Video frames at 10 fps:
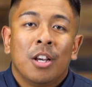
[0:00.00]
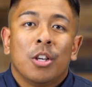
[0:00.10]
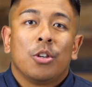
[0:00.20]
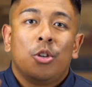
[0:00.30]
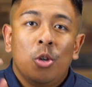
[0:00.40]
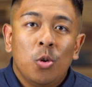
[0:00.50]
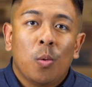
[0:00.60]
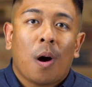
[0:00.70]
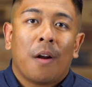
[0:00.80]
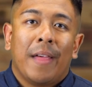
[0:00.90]

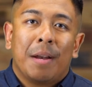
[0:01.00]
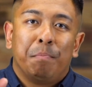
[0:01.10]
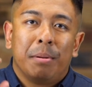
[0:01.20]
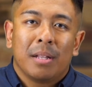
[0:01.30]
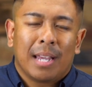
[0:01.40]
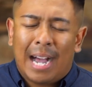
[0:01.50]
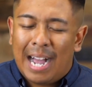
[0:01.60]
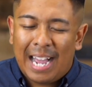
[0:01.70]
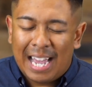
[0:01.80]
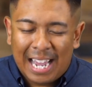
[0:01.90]
You are that building.
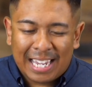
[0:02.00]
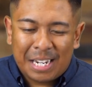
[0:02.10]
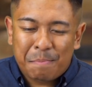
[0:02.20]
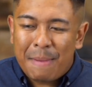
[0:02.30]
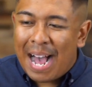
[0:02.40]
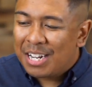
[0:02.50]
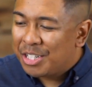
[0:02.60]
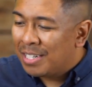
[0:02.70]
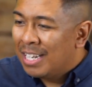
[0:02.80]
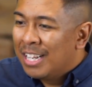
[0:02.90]
I, I can
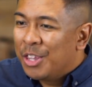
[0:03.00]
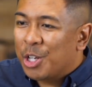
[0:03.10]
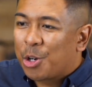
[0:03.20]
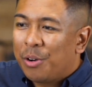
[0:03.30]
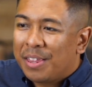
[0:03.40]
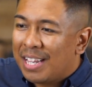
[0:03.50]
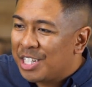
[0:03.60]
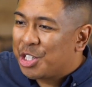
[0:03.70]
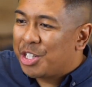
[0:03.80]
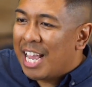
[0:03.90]
imagine the
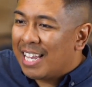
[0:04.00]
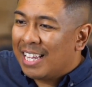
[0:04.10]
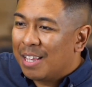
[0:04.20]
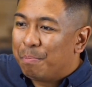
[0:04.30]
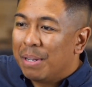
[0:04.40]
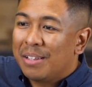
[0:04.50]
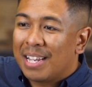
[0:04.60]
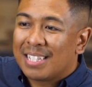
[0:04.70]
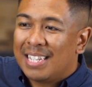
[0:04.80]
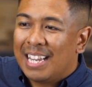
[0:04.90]
Corinthians shaking the building
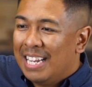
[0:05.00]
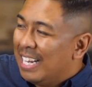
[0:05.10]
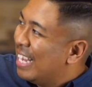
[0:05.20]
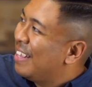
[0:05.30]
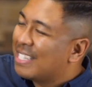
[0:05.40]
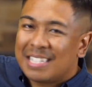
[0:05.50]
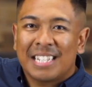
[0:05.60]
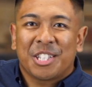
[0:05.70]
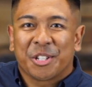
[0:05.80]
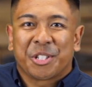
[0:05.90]
and saying, hey, eh, this,
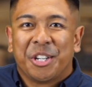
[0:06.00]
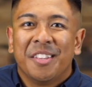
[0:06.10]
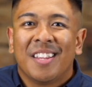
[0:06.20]
this looks good.